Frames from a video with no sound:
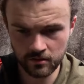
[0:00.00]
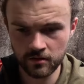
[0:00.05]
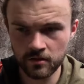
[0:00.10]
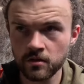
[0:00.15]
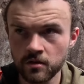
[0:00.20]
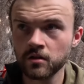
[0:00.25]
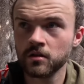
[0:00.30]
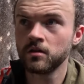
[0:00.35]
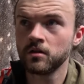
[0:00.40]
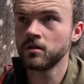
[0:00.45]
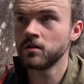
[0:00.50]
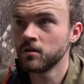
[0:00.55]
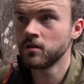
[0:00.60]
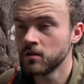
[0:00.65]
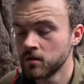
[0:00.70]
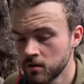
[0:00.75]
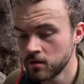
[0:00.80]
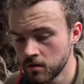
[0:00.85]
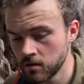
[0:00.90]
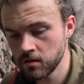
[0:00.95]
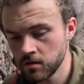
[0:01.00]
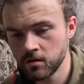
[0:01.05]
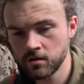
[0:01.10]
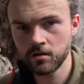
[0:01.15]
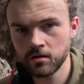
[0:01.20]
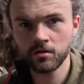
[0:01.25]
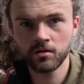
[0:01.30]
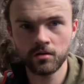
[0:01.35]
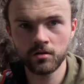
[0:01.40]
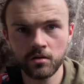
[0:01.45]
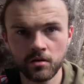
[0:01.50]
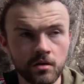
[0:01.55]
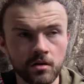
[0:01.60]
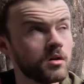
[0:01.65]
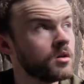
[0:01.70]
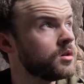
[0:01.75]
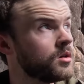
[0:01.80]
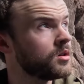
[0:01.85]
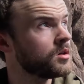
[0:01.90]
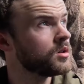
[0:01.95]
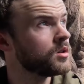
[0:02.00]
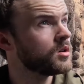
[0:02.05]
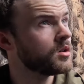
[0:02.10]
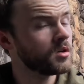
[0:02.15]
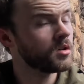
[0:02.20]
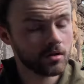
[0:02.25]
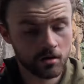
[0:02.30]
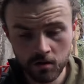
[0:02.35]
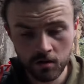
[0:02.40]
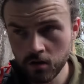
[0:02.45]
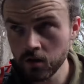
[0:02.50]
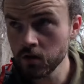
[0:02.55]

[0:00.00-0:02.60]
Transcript: Trail, at least to me, had painted itself to be